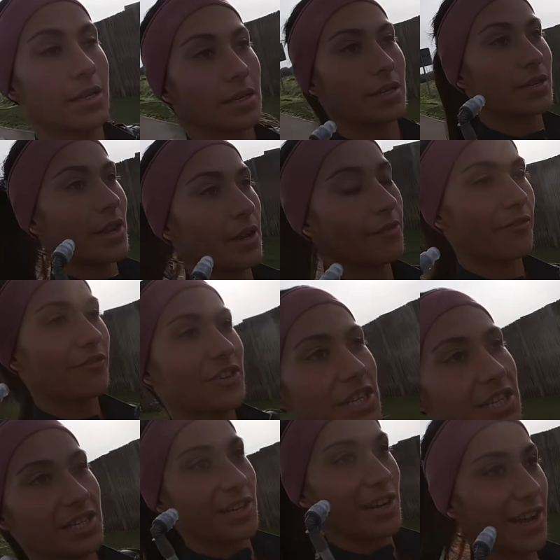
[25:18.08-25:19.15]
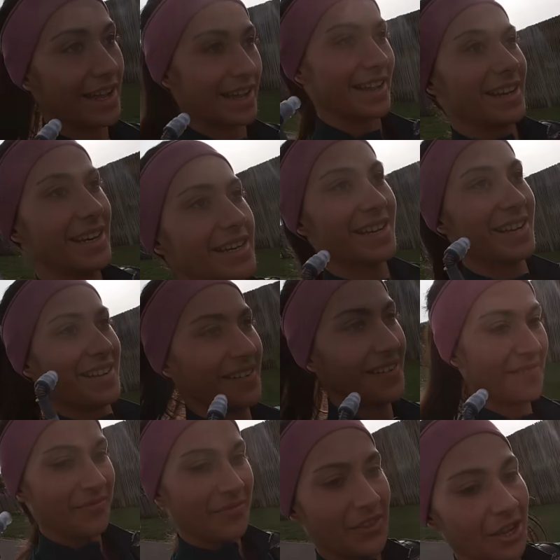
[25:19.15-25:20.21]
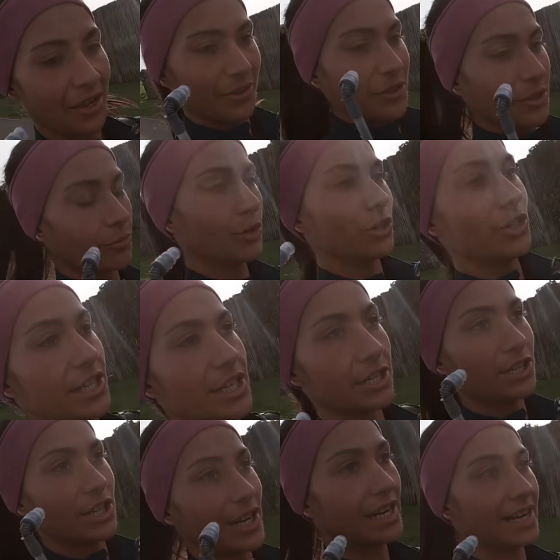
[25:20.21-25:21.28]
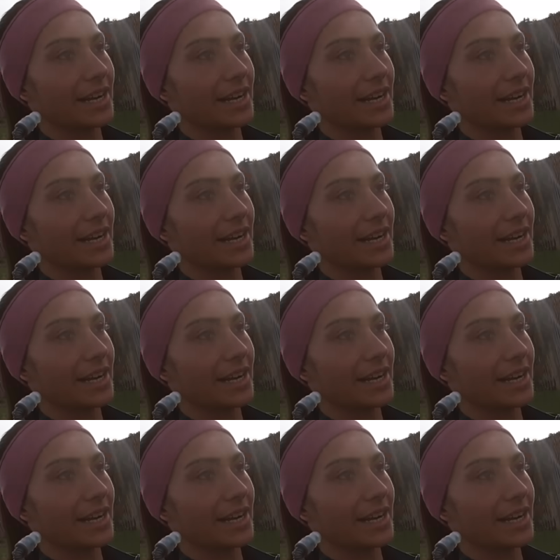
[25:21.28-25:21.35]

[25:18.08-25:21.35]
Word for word: So we've just started. The water jiggling